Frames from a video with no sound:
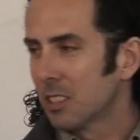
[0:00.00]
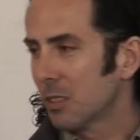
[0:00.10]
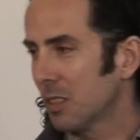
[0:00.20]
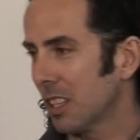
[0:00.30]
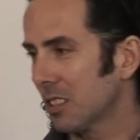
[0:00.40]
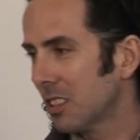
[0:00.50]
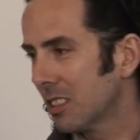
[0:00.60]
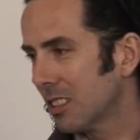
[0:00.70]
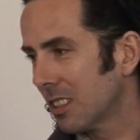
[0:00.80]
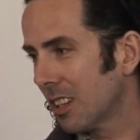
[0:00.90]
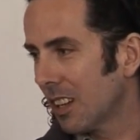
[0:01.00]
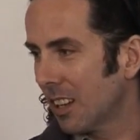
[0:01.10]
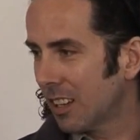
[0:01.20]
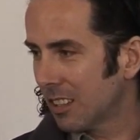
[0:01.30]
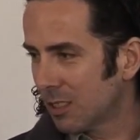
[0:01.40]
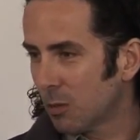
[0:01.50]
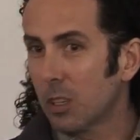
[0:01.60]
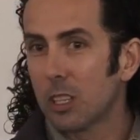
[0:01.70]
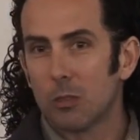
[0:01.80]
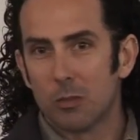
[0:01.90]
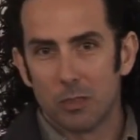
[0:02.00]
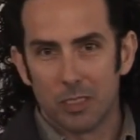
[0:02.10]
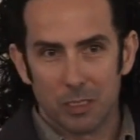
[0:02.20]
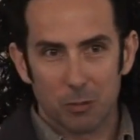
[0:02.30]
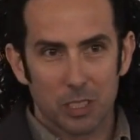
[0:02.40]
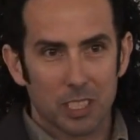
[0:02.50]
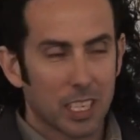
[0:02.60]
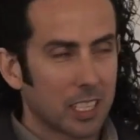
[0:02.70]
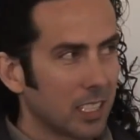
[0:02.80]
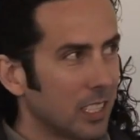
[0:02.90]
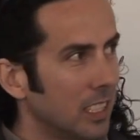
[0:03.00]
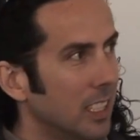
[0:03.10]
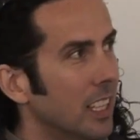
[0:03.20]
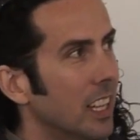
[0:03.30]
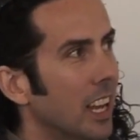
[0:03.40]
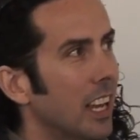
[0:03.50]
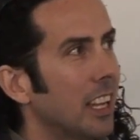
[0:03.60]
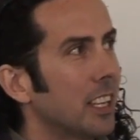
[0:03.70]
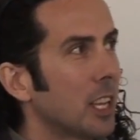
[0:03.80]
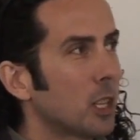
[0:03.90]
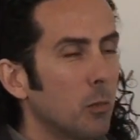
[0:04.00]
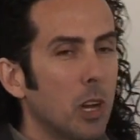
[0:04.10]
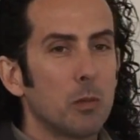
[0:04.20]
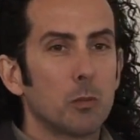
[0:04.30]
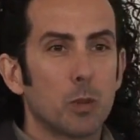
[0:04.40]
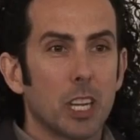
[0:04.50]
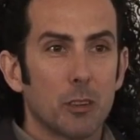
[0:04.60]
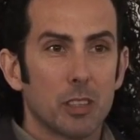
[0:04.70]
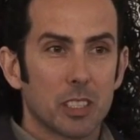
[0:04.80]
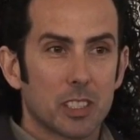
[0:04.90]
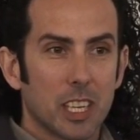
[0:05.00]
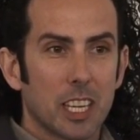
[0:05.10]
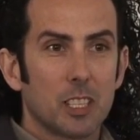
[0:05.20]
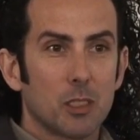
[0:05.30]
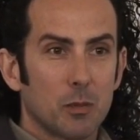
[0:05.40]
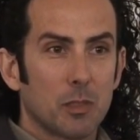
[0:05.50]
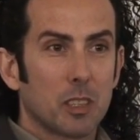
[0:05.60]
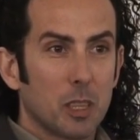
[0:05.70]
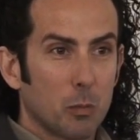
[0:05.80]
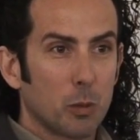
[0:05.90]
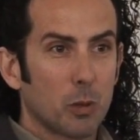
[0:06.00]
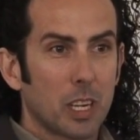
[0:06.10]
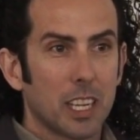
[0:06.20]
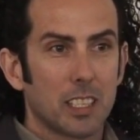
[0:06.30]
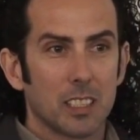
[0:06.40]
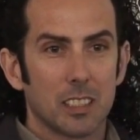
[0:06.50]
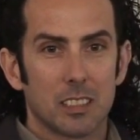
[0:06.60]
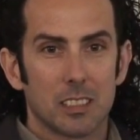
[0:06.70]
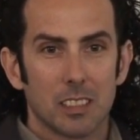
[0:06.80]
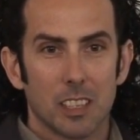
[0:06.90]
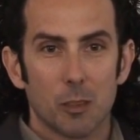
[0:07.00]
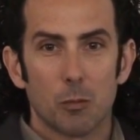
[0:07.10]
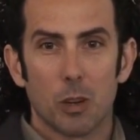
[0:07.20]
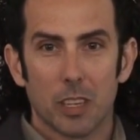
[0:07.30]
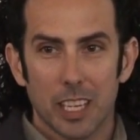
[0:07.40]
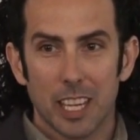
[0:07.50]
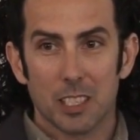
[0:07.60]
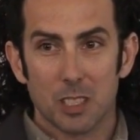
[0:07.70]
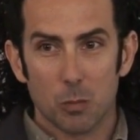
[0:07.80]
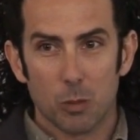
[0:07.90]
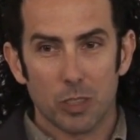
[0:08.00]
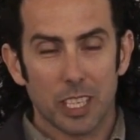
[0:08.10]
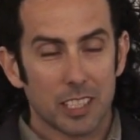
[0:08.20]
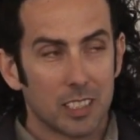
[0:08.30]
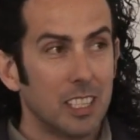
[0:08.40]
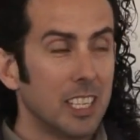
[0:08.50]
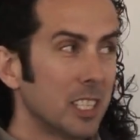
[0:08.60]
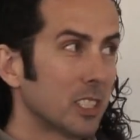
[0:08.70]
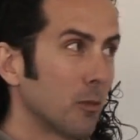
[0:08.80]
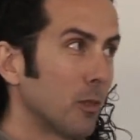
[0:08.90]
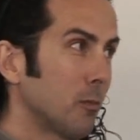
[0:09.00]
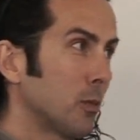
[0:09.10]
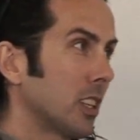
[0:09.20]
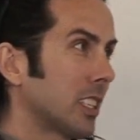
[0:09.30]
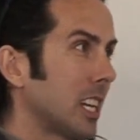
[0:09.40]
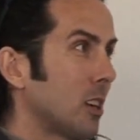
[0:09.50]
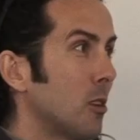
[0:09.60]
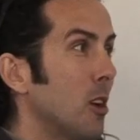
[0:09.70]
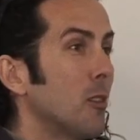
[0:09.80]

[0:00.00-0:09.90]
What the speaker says: 2012 we started, and at the moment we are at the stage of the broad acre, rolling it out into the broad acre. So we worked out